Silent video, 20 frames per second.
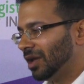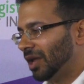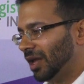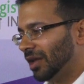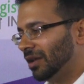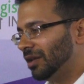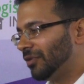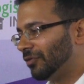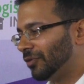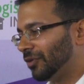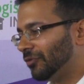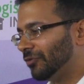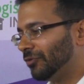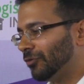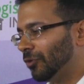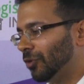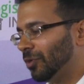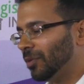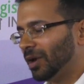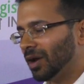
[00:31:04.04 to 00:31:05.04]
in different
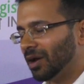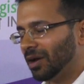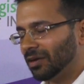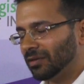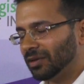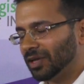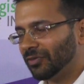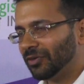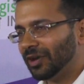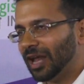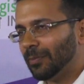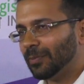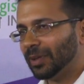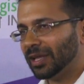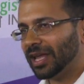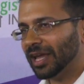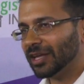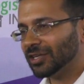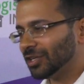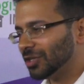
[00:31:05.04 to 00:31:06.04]
different
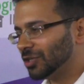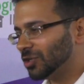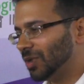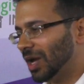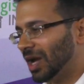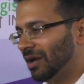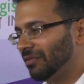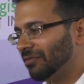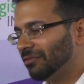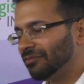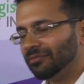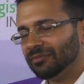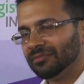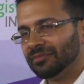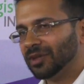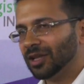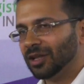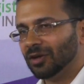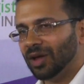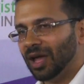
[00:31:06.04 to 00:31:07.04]
applications, you have
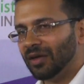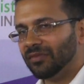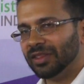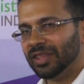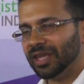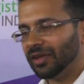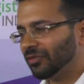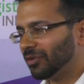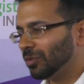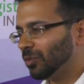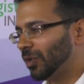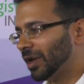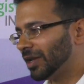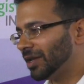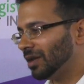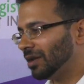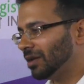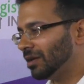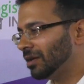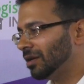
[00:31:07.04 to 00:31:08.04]
everything from
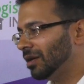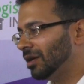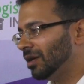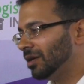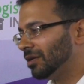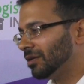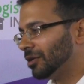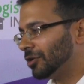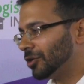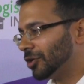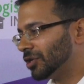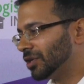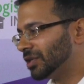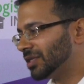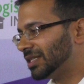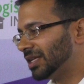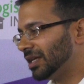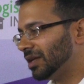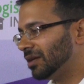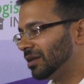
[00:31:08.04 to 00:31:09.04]
wetting,
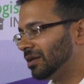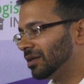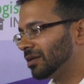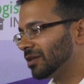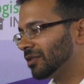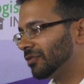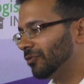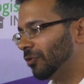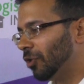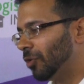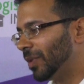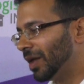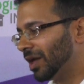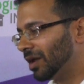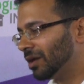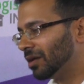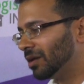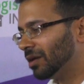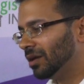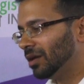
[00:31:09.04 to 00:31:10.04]
detergency,
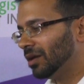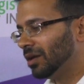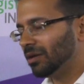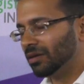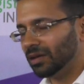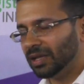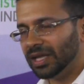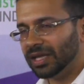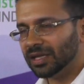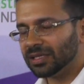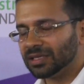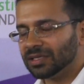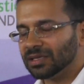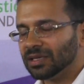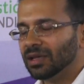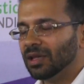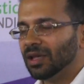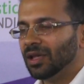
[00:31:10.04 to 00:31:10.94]
foaming, release.